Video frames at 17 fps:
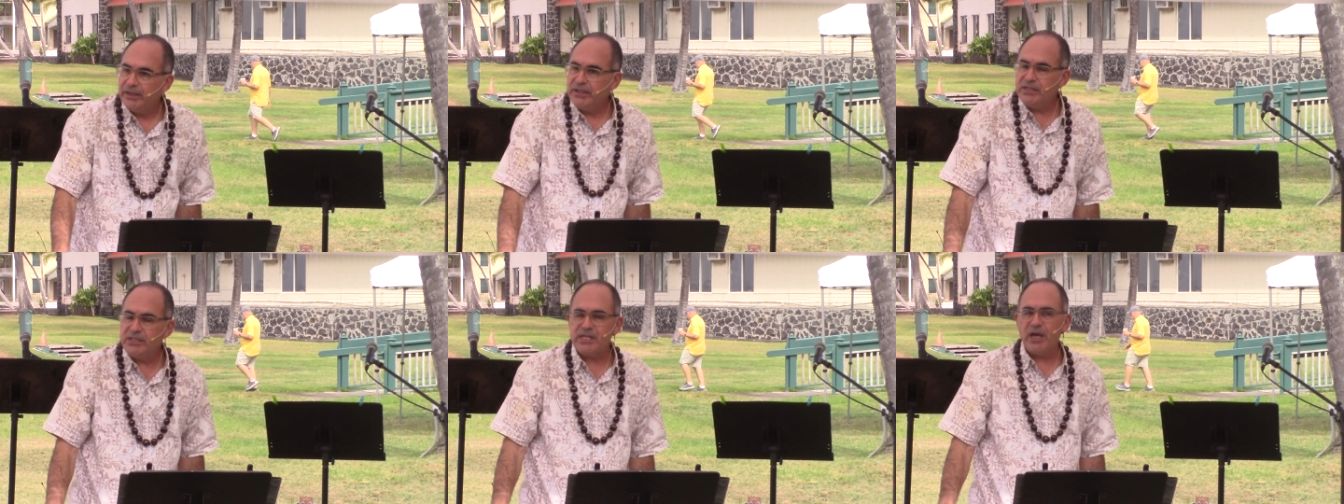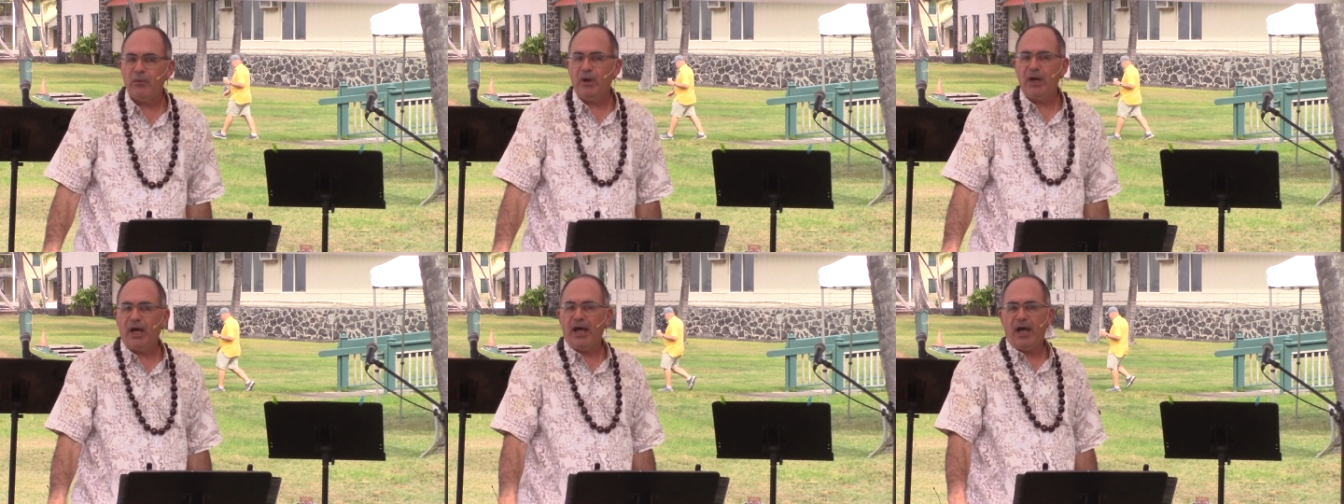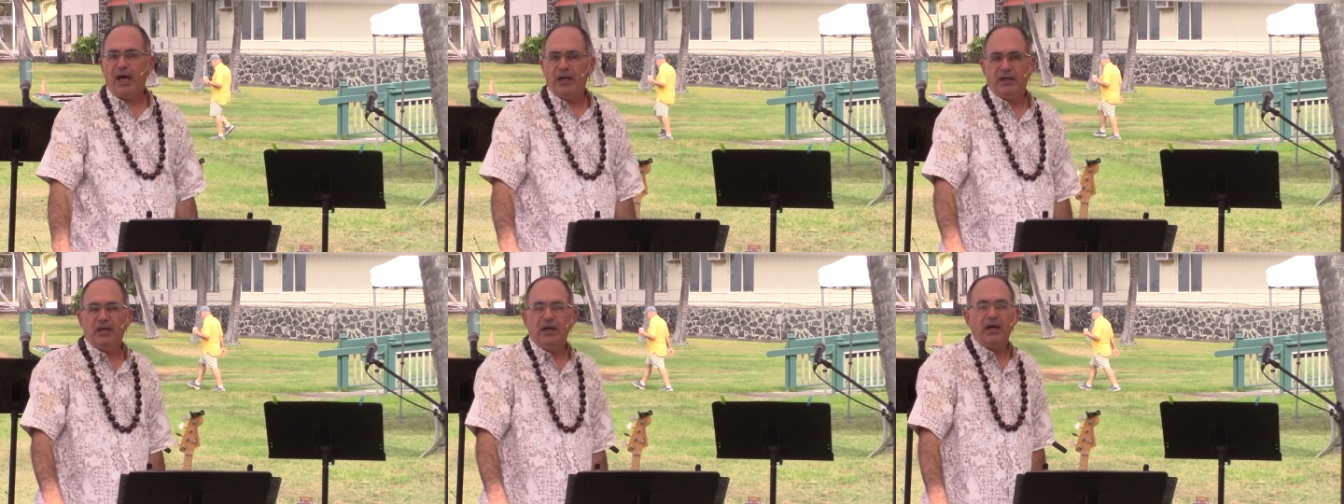You say, well, I,
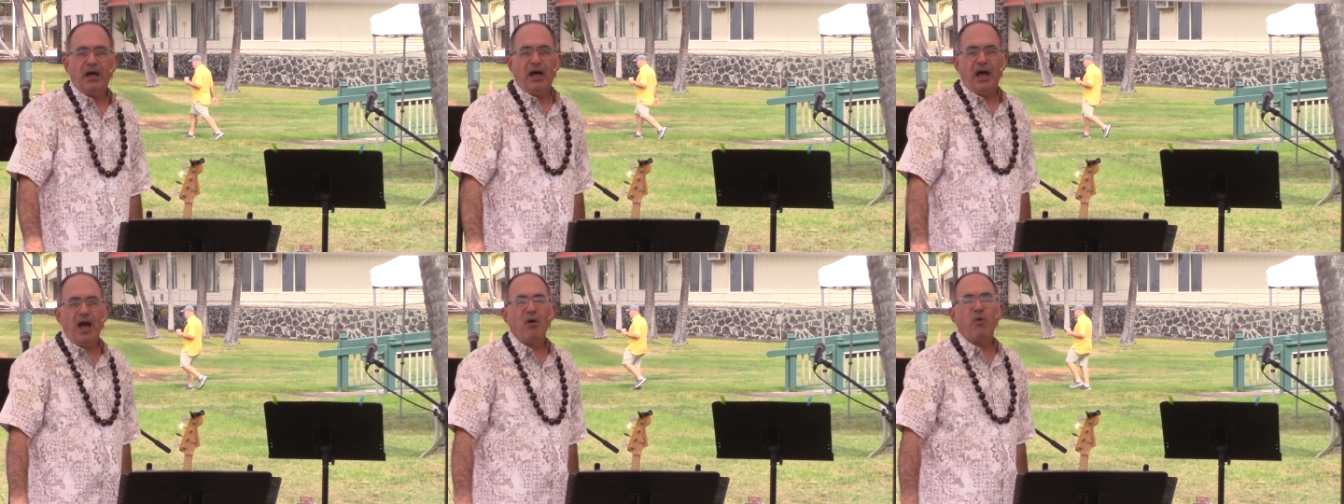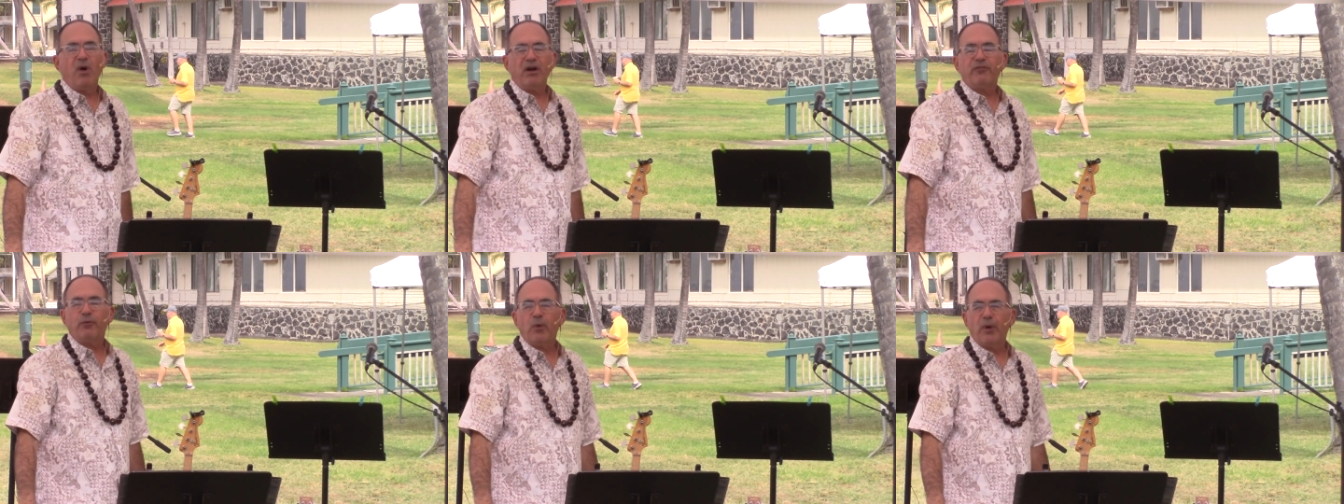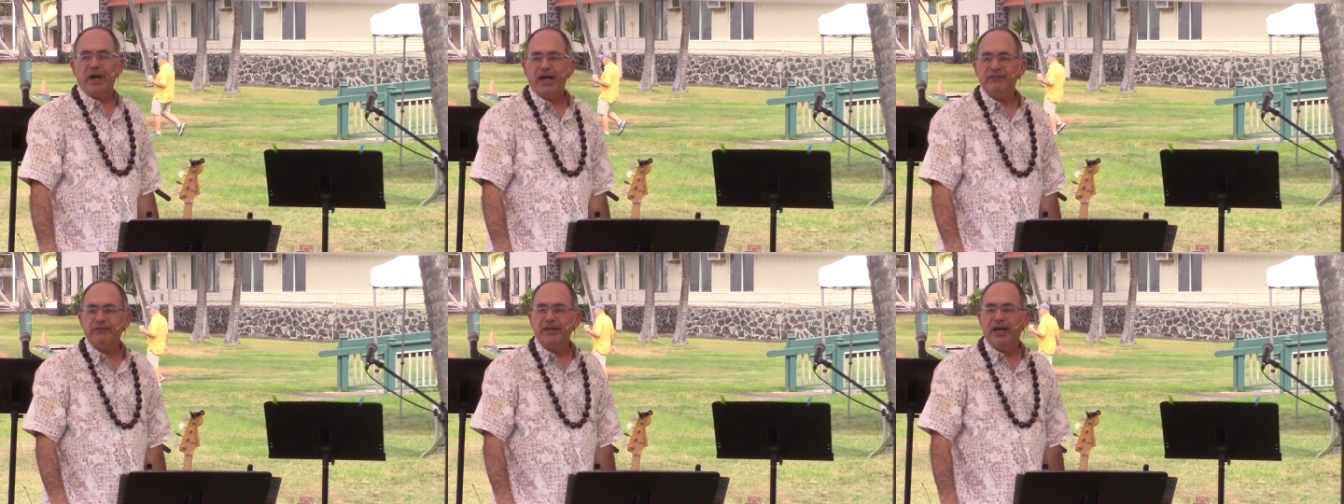I work for
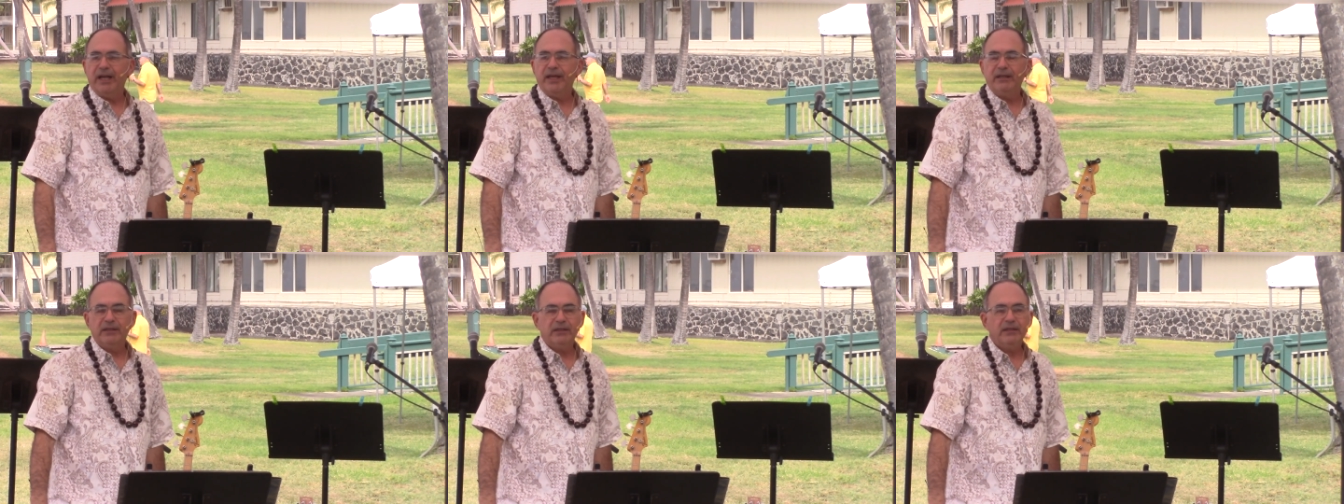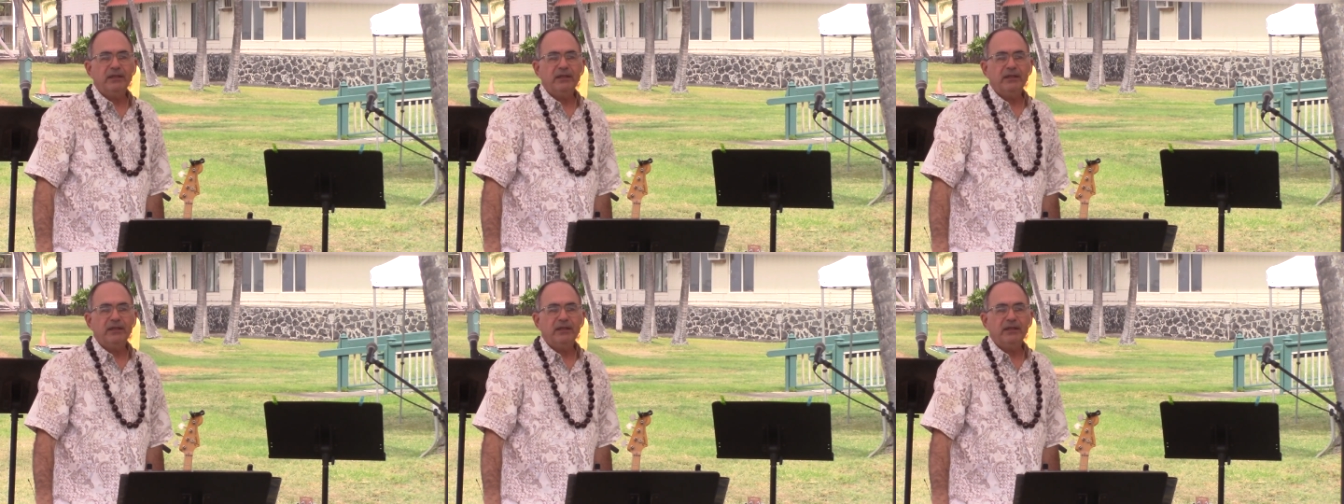what I've got.